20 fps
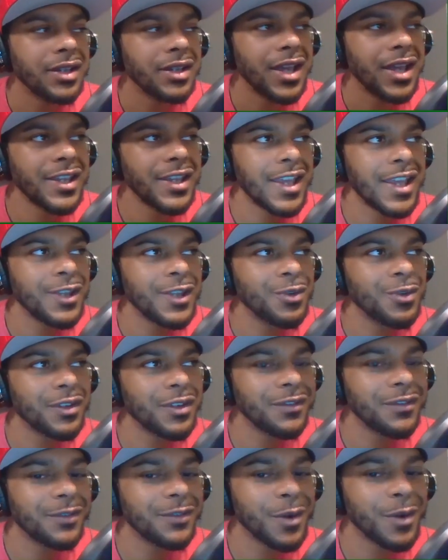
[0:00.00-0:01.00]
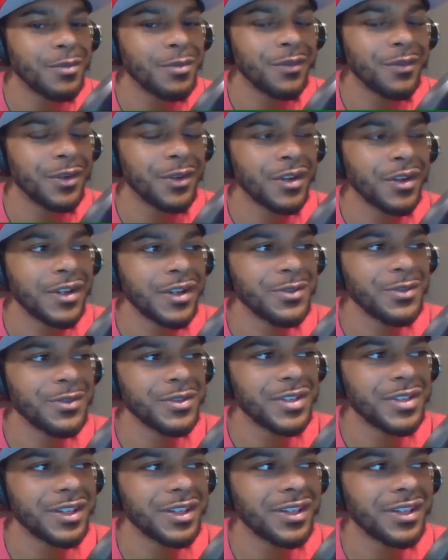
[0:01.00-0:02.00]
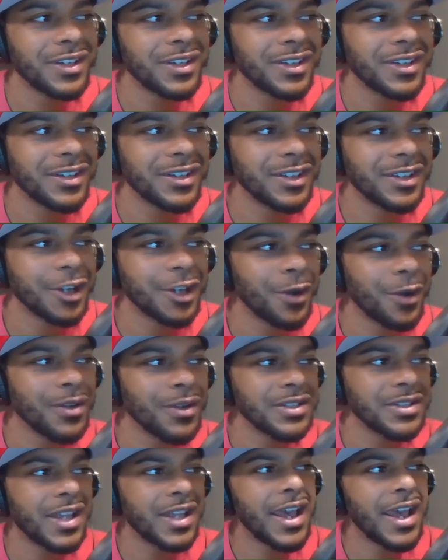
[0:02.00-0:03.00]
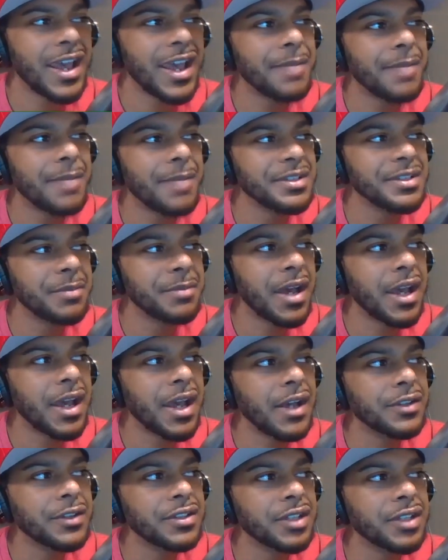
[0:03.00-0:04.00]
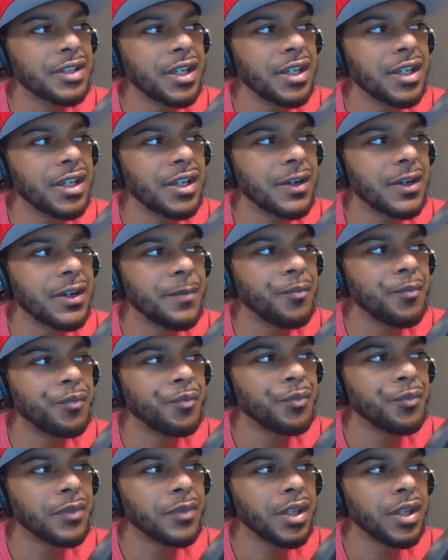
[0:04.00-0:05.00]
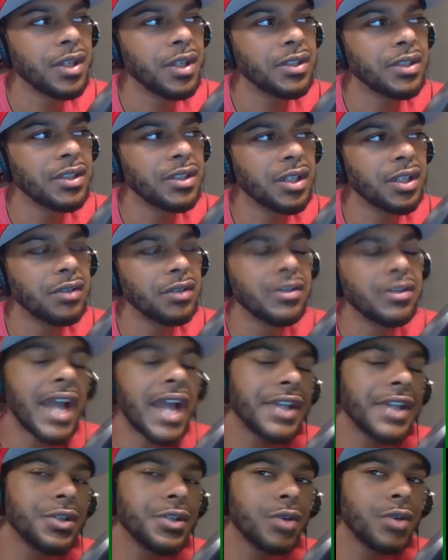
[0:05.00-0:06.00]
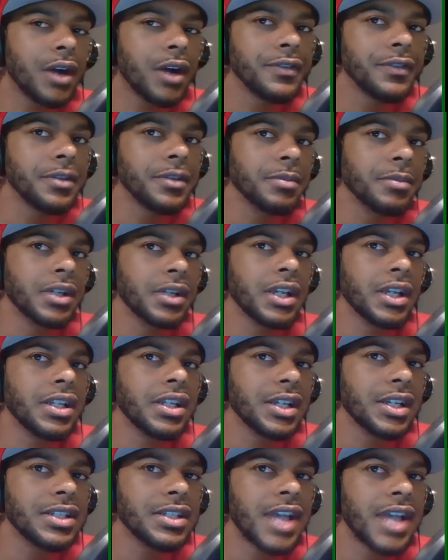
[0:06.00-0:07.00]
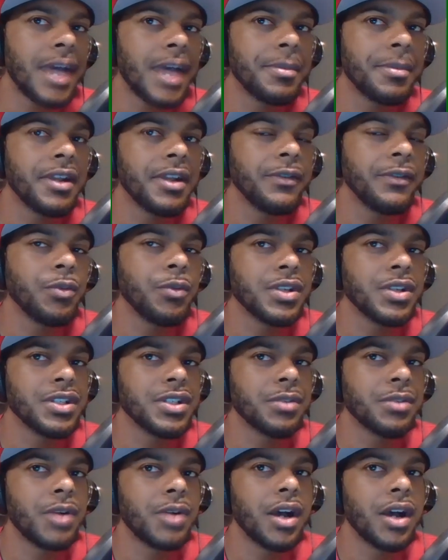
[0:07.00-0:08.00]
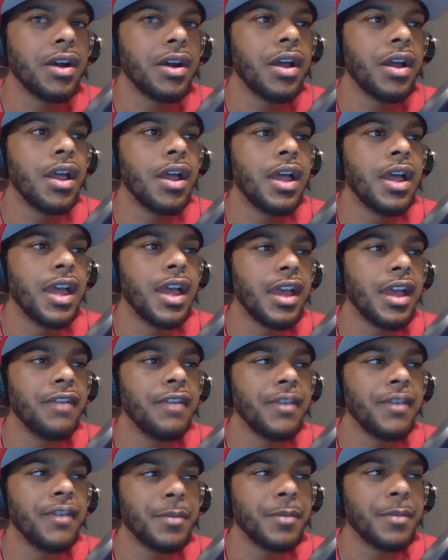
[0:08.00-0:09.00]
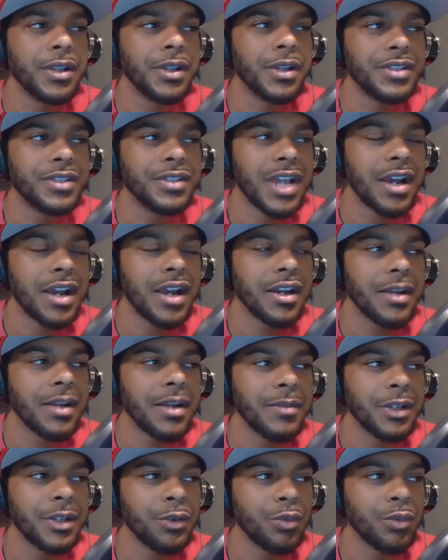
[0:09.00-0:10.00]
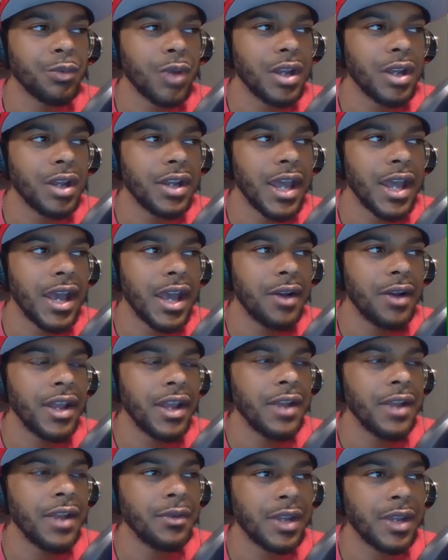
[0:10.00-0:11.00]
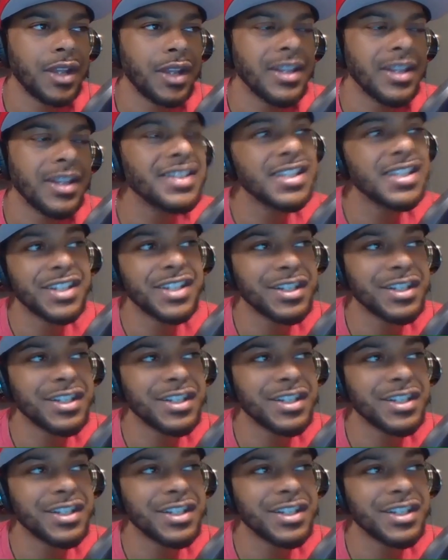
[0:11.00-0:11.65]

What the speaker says: and you confirmed a very interesting occurrence that happens in my house. And, not too often, but it does happen every once in a while. If I'm a little tired, I'm a little run down. And this has just